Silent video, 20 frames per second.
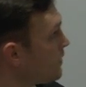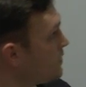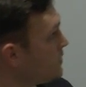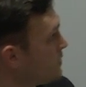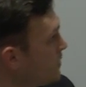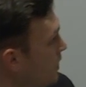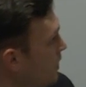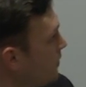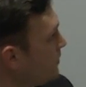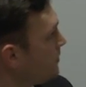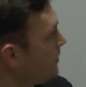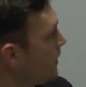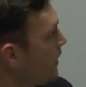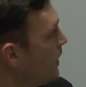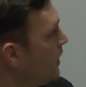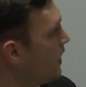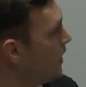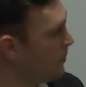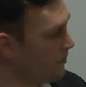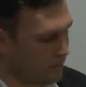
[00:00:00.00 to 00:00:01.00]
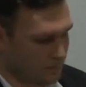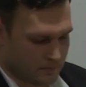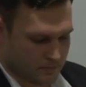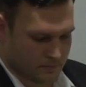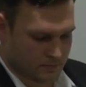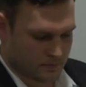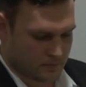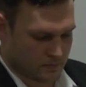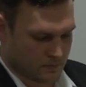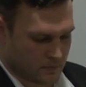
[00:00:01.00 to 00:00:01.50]
So, um,
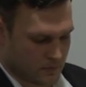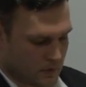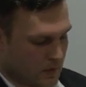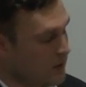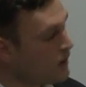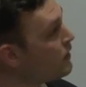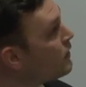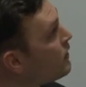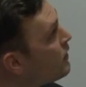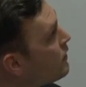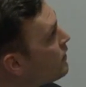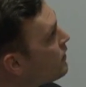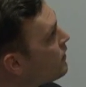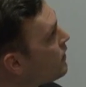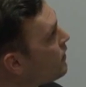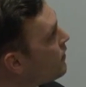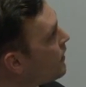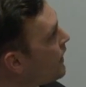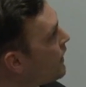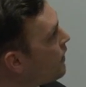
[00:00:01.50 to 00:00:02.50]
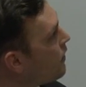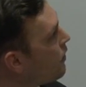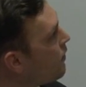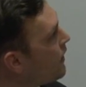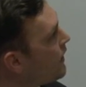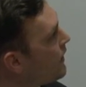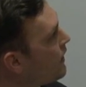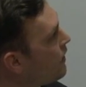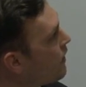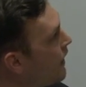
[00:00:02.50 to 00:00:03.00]
little arrow
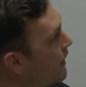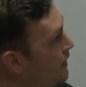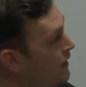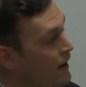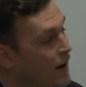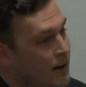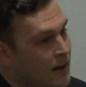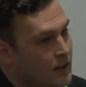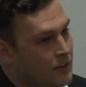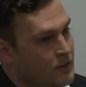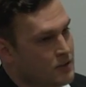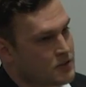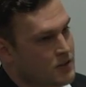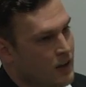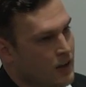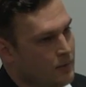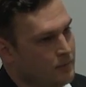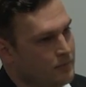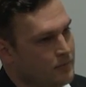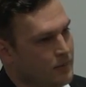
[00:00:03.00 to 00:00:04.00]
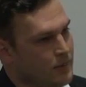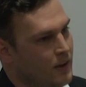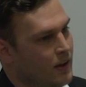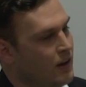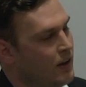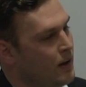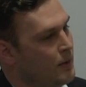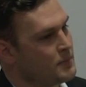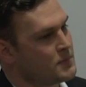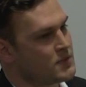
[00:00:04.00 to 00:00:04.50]
right here, I did not get the job, uh,
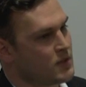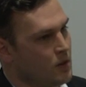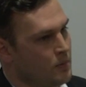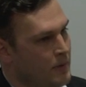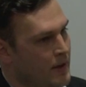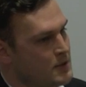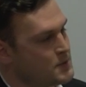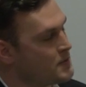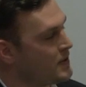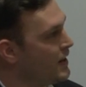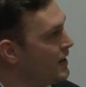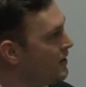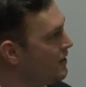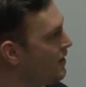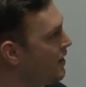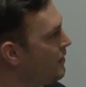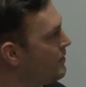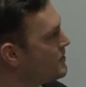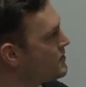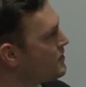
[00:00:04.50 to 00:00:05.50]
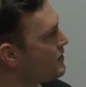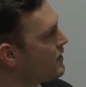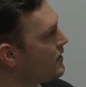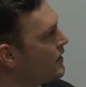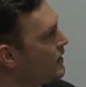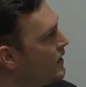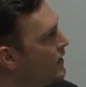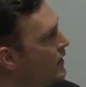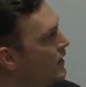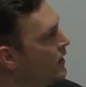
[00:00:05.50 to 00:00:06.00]
and I'm still at Bass Mechanic, obviously.
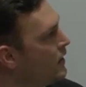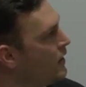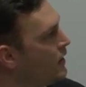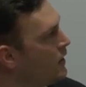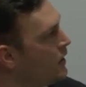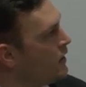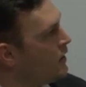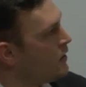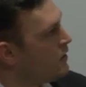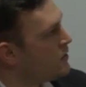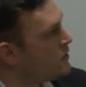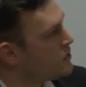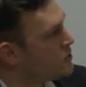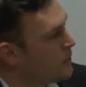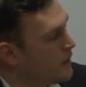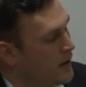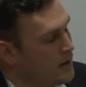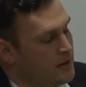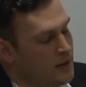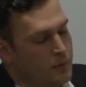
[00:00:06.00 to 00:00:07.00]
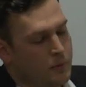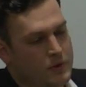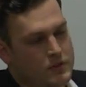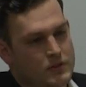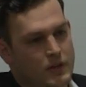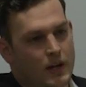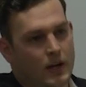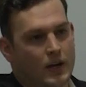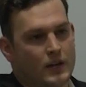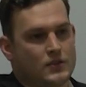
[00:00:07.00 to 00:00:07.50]
So what I did was
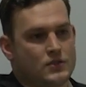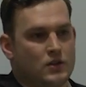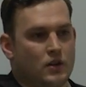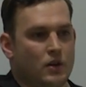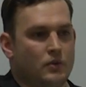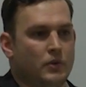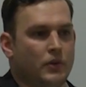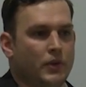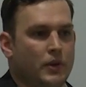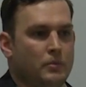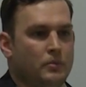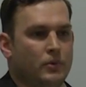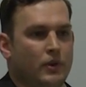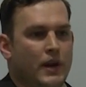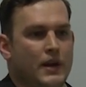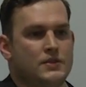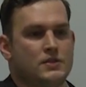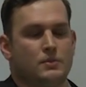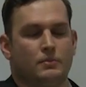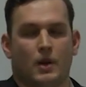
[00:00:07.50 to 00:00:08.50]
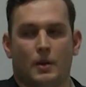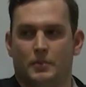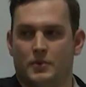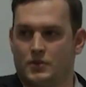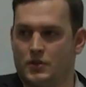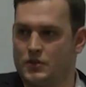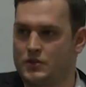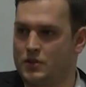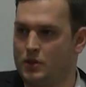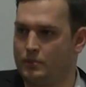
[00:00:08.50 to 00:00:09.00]
I, I, started really embracing my
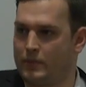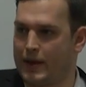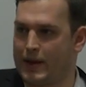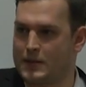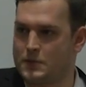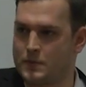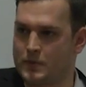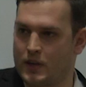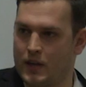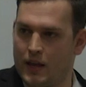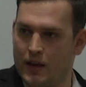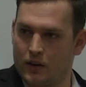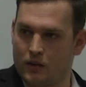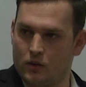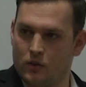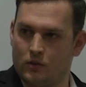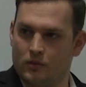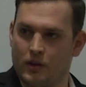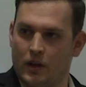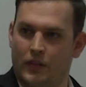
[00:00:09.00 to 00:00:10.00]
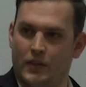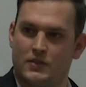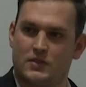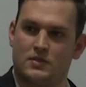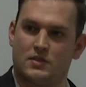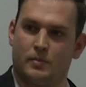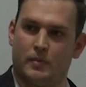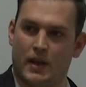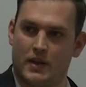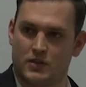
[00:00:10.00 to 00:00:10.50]
position at Bass Mechanical. And this
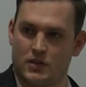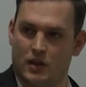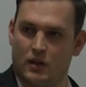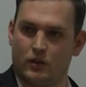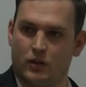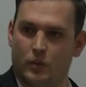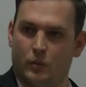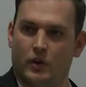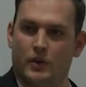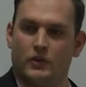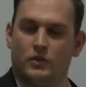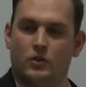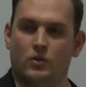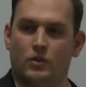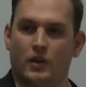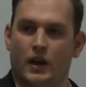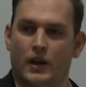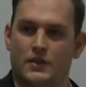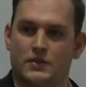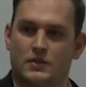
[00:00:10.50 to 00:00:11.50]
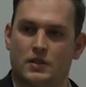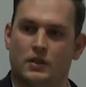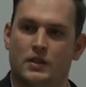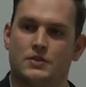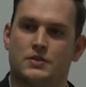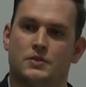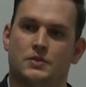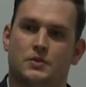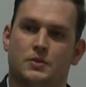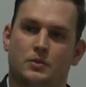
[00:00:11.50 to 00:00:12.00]
is a message I really want you guys to
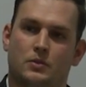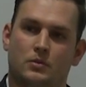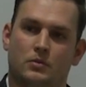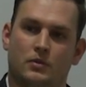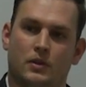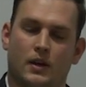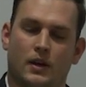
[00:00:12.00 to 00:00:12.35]
listen to.